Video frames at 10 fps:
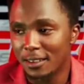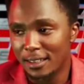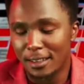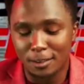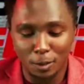
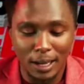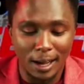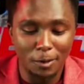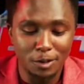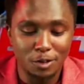Nedzua, I
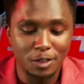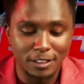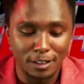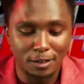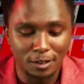want you to
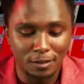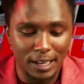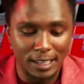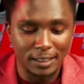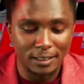listen to this,
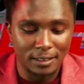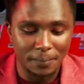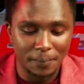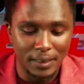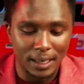Felix.
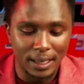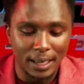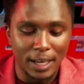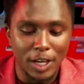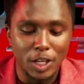
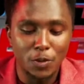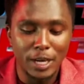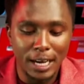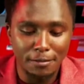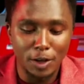You
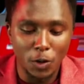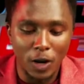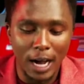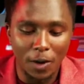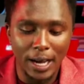never know
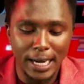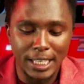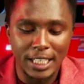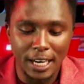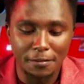how
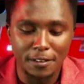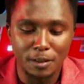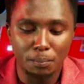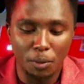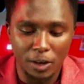NHIF is
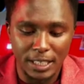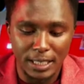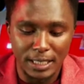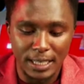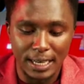
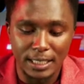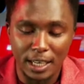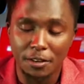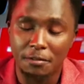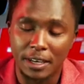important until
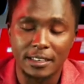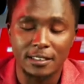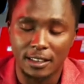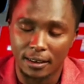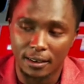you're very
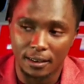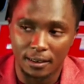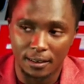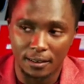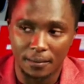sick.
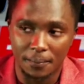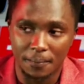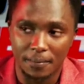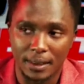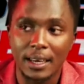
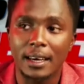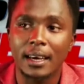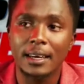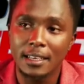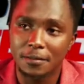
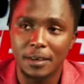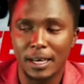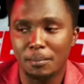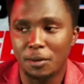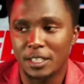It is very
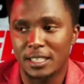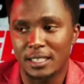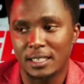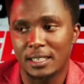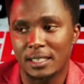
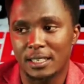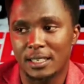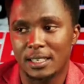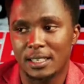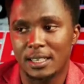important.
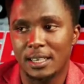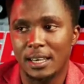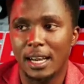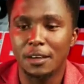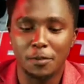
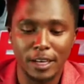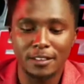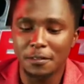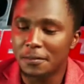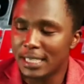And if you can
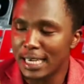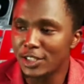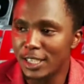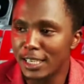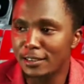save 10
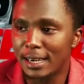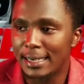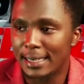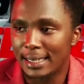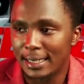shillings a
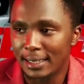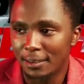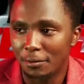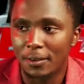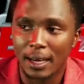day
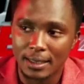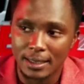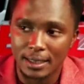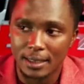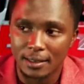for 30
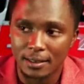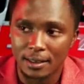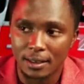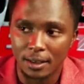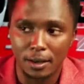days,
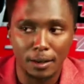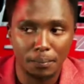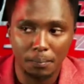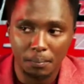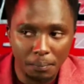you can
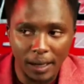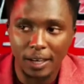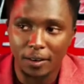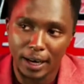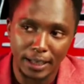pay
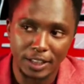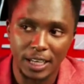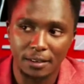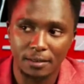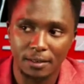your NHIF.